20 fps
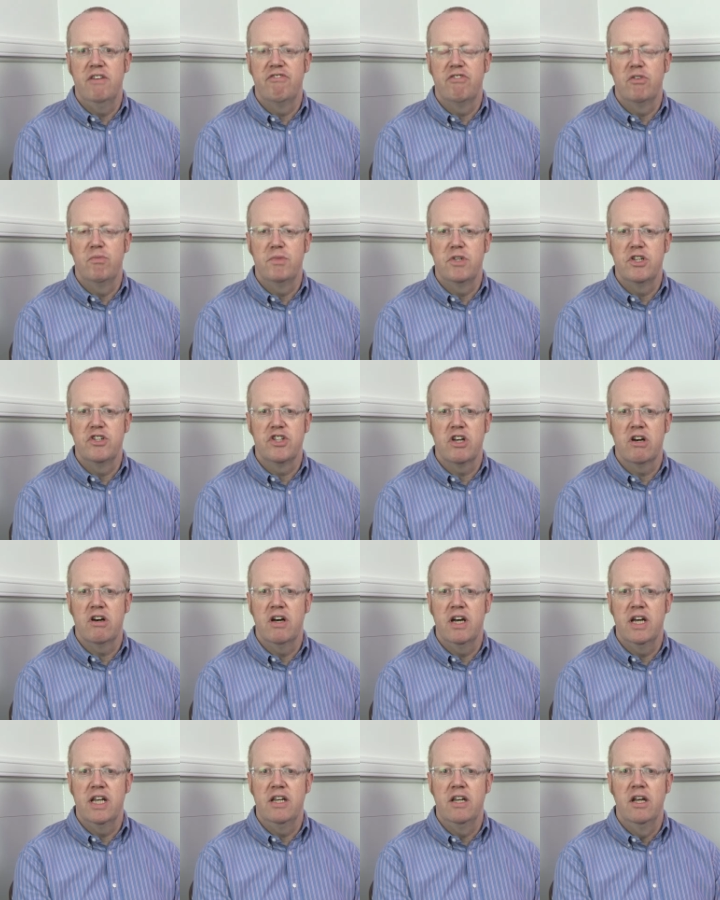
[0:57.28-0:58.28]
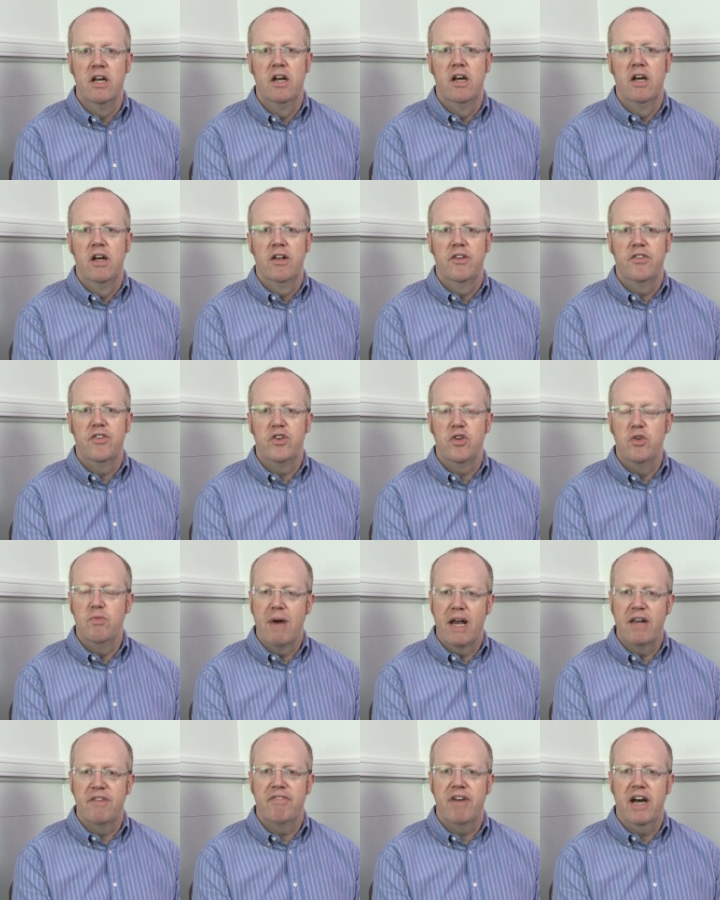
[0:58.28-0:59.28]
from design through
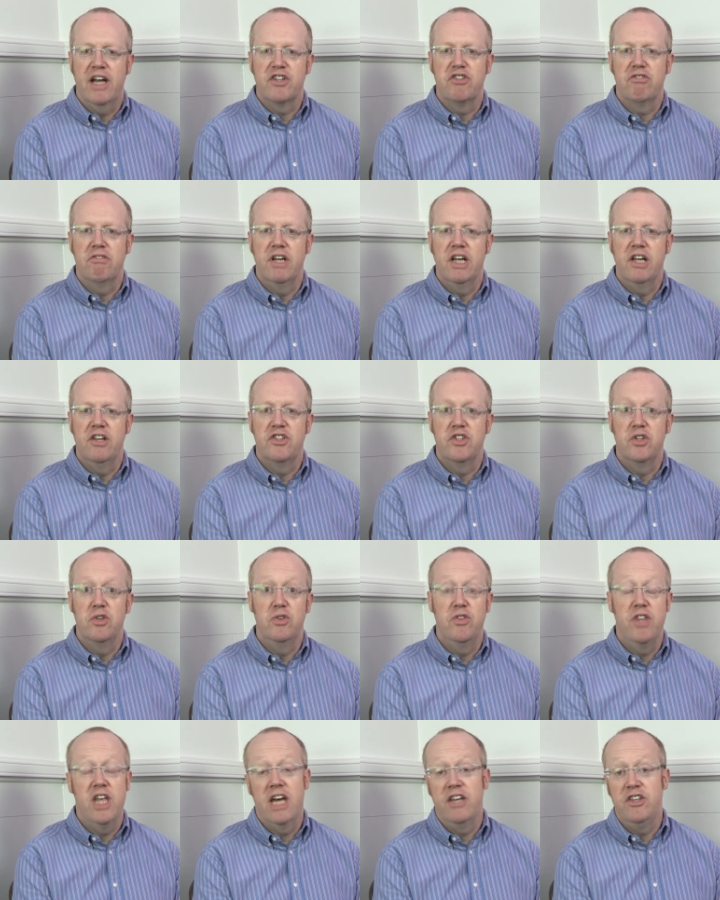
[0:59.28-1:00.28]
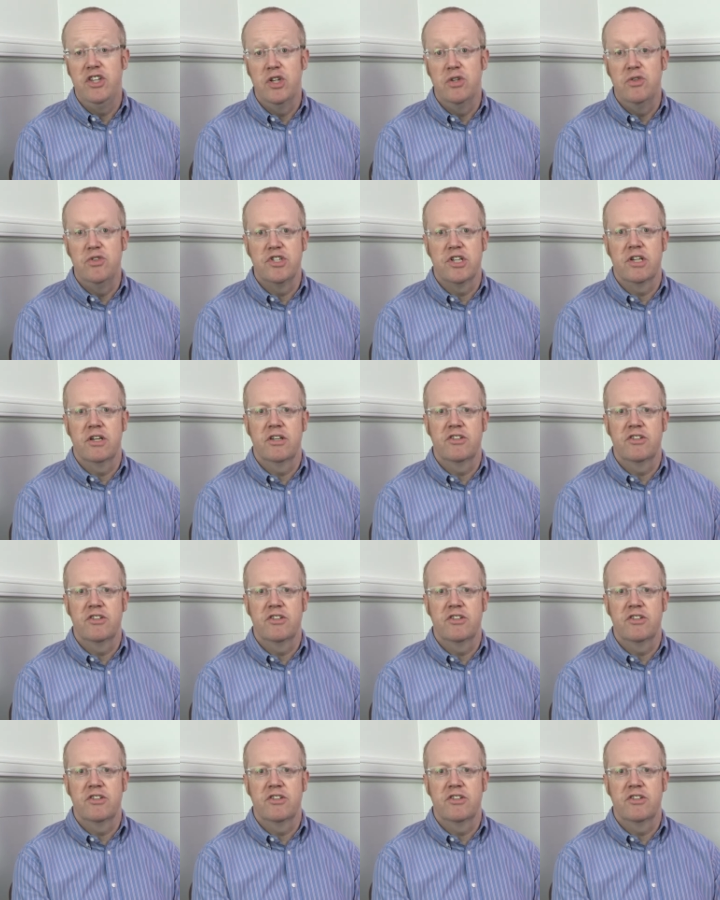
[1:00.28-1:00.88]
manufacturing to the end user,